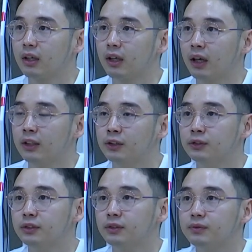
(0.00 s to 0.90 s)
kind
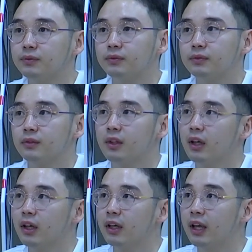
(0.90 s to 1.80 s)
of
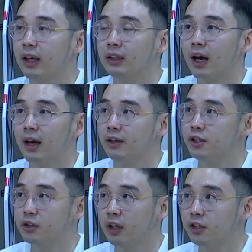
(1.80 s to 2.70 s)
gain higher
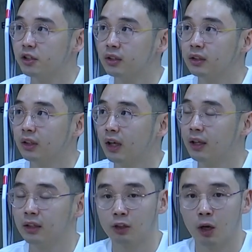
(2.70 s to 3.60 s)
education
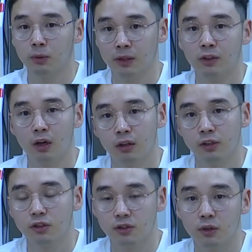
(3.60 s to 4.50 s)
at a top level
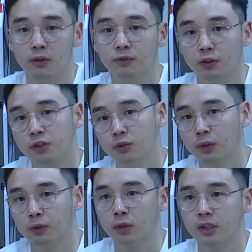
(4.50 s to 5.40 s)
college. So the first
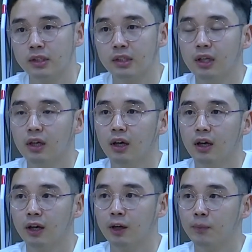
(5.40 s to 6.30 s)
one was
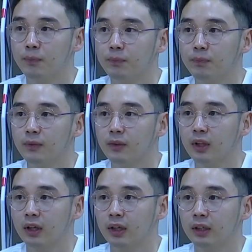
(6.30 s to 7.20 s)

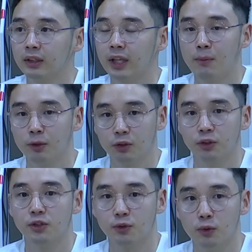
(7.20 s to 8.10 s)
the
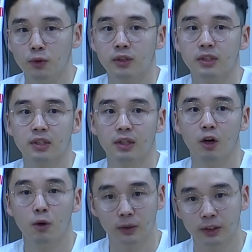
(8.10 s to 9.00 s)
laboratory schools
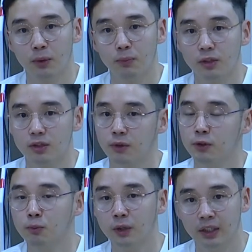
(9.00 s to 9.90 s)
opened up. So
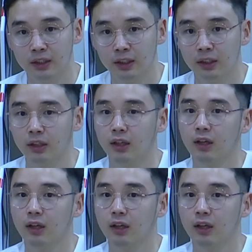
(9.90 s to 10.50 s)
New Beginning,